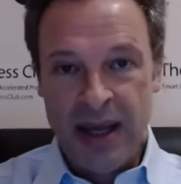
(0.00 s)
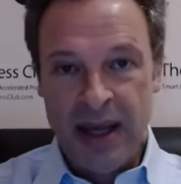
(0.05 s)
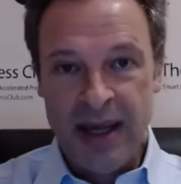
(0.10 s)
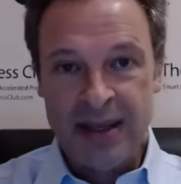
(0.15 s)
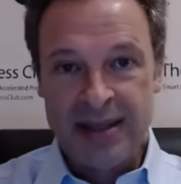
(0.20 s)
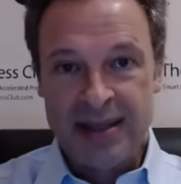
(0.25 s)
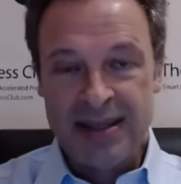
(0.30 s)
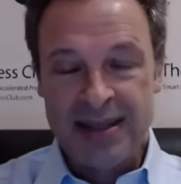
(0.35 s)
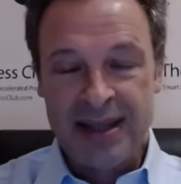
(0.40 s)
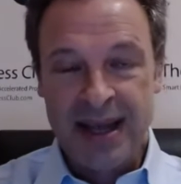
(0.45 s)

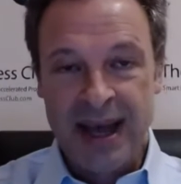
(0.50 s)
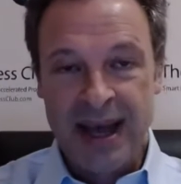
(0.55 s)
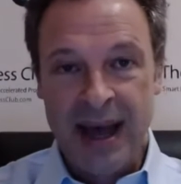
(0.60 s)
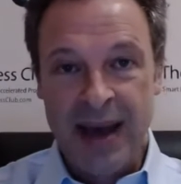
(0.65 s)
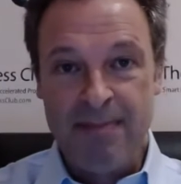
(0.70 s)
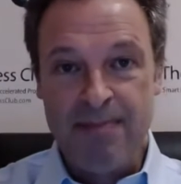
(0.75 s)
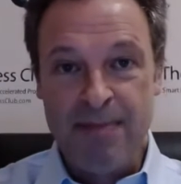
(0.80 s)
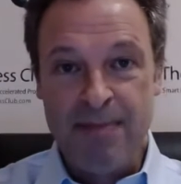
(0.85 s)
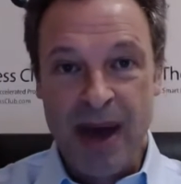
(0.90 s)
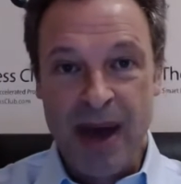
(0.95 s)
it's
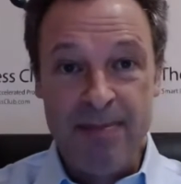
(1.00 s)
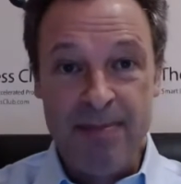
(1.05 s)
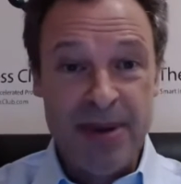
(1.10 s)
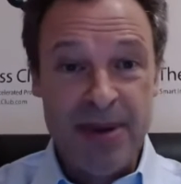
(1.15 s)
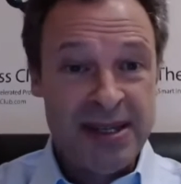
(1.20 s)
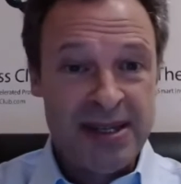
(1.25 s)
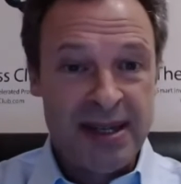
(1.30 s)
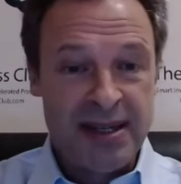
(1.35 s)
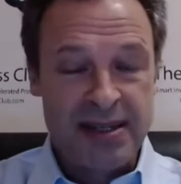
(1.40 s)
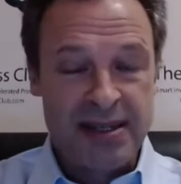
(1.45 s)
a
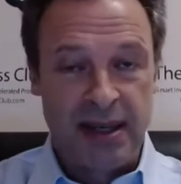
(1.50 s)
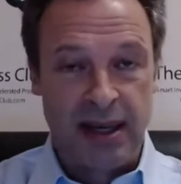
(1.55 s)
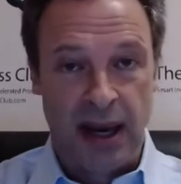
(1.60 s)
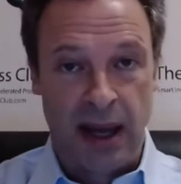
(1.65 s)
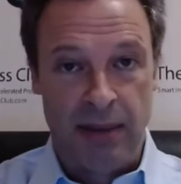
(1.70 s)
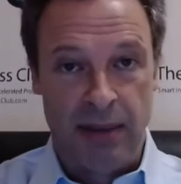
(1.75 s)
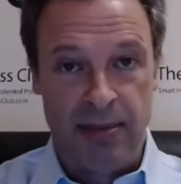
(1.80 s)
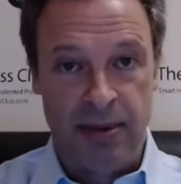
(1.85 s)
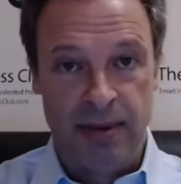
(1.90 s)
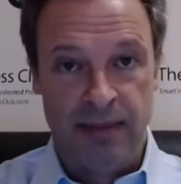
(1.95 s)
business
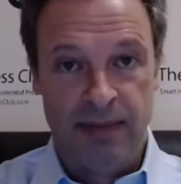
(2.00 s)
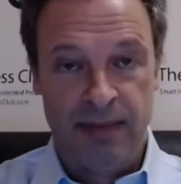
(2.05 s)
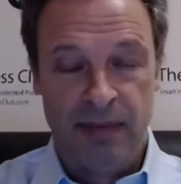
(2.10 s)
club